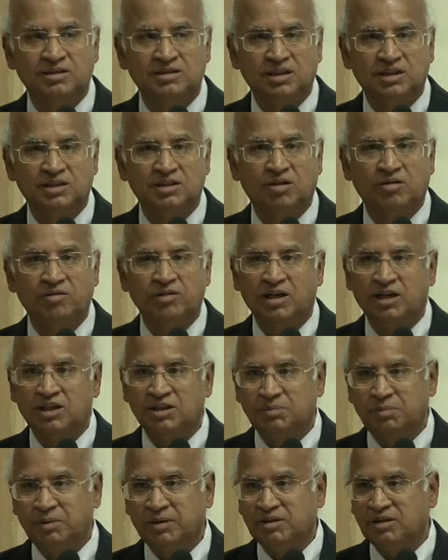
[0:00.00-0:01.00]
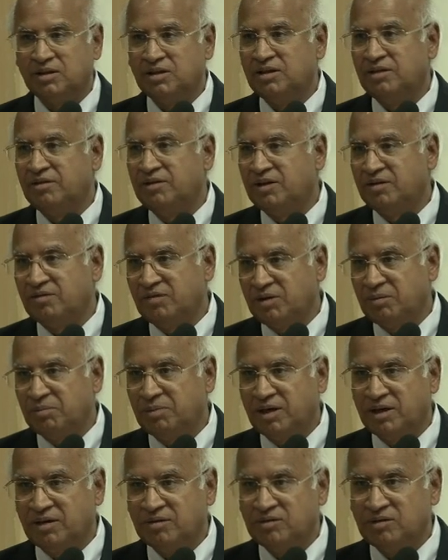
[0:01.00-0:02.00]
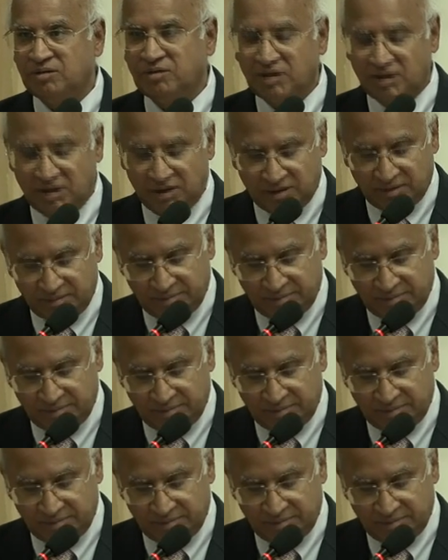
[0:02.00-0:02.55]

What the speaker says: That's how we are respected in every part of the world.